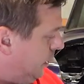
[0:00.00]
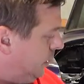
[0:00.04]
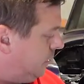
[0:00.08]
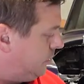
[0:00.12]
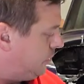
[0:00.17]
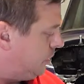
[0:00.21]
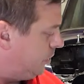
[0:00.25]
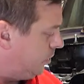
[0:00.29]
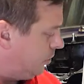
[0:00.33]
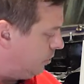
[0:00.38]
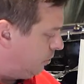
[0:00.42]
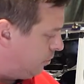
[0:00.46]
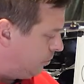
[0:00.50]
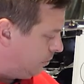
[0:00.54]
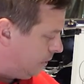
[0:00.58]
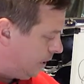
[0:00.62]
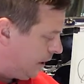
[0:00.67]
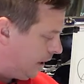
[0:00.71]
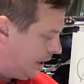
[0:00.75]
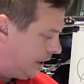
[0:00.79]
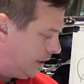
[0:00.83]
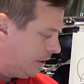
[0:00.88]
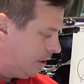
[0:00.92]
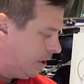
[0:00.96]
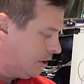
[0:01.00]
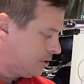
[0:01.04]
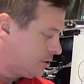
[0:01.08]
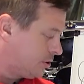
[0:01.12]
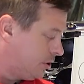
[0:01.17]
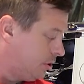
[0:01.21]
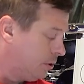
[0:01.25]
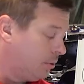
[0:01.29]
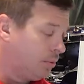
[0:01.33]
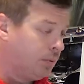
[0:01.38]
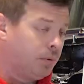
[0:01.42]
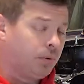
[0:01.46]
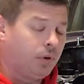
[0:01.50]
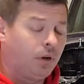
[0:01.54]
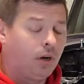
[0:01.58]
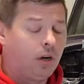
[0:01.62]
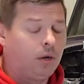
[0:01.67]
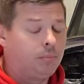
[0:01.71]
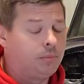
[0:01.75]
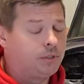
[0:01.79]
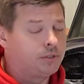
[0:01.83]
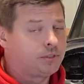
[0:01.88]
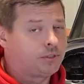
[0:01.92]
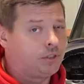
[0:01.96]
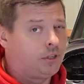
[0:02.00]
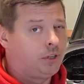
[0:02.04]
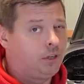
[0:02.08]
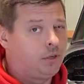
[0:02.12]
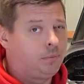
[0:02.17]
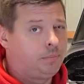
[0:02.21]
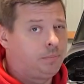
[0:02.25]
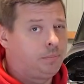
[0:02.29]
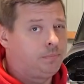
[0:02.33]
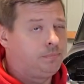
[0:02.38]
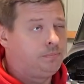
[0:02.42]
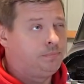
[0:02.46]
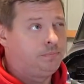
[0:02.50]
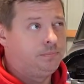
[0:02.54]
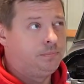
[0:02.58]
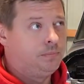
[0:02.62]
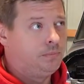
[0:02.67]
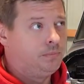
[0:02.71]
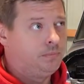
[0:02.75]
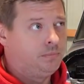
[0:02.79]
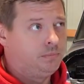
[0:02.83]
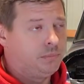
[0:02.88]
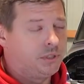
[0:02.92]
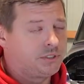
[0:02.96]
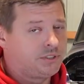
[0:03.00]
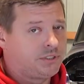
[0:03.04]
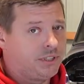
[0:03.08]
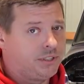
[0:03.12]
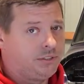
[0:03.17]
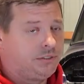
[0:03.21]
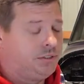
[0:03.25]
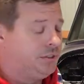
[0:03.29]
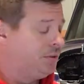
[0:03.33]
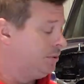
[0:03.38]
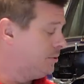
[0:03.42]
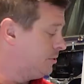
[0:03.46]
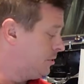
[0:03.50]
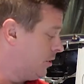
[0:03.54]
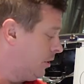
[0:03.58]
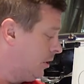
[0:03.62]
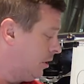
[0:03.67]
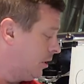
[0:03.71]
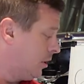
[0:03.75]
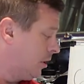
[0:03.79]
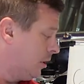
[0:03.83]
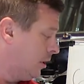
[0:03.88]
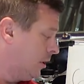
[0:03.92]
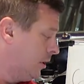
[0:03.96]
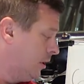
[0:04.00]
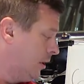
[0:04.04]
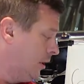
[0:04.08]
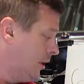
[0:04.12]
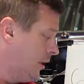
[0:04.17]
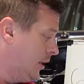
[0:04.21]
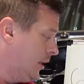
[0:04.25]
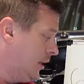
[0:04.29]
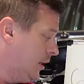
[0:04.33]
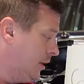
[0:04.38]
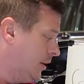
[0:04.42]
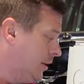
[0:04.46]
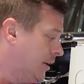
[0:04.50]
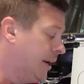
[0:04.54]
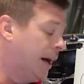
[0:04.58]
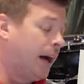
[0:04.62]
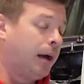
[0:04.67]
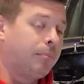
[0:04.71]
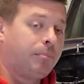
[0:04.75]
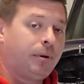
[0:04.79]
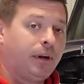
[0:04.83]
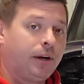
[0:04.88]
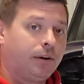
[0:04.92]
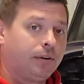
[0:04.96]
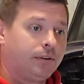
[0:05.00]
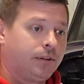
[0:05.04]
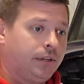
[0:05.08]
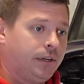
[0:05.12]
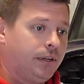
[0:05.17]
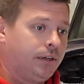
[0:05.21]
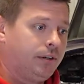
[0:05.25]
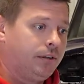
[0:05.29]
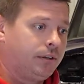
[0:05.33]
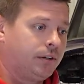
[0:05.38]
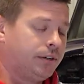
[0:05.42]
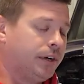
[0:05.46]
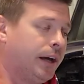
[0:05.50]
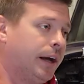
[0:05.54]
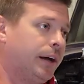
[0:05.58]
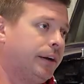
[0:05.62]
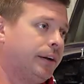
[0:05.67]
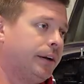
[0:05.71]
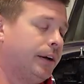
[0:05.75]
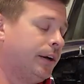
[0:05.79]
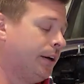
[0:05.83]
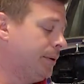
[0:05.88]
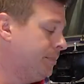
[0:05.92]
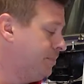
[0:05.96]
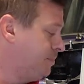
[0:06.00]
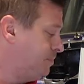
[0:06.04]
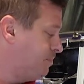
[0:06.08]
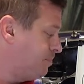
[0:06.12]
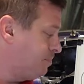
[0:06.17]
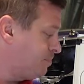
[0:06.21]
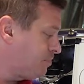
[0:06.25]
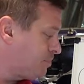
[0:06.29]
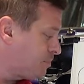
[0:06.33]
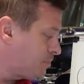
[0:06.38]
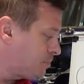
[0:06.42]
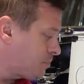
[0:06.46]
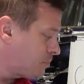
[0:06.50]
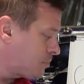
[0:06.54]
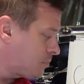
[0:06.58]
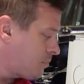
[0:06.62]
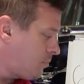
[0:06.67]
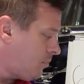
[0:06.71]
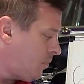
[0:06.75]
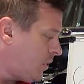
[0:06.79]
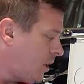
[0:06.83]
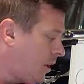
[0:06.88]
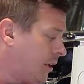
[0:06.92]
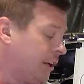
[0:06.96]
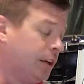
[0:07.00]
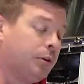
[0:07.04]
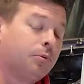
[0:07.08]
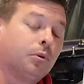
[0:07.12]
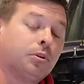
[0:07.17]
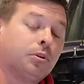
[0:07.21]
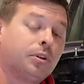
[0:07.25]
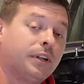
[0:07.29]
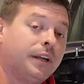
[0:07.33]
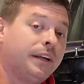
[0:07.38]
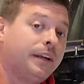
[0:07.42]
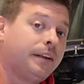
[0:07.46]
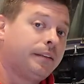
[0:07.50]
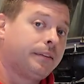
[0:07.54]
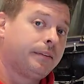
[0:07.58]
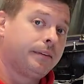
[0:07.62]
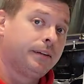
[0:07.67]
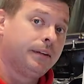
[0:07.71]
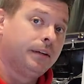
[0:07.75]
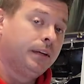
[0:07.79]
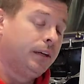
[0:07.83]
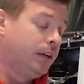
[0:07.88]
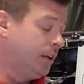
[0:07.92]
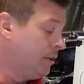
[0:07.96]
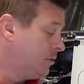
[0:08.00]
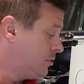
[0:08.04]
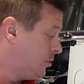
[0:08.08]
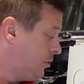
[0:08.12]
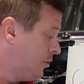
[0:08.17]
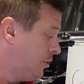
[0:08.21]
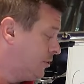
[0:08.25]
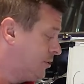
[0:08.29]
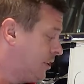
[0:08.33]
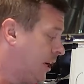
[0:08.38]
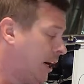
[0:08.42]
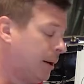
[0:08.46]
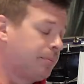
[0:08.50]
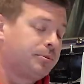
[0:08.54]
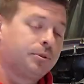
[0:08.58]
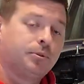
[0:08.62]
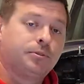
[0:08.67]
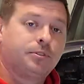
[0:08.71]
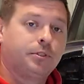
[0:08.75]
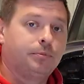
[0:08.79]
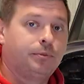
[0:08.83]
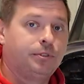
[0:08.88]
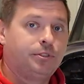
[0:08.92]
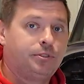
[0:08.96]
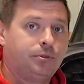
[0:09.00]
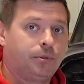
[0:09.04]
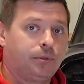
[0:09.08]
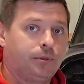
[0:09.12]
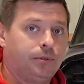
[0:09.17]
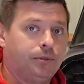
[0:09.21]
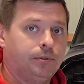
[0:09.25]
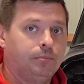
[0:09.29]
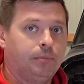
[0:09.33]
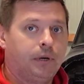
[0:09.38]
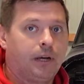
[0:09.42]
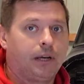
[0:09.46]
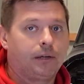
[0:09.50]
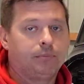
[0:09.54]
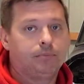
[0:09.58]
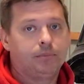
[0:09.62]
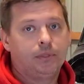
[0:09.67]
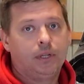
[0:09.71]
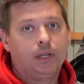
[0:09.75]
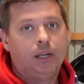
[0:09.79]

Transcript: So, and also almost all Mustang 2s are not parallel, or not equal length. So your top's always gonna be shorter than your bottom.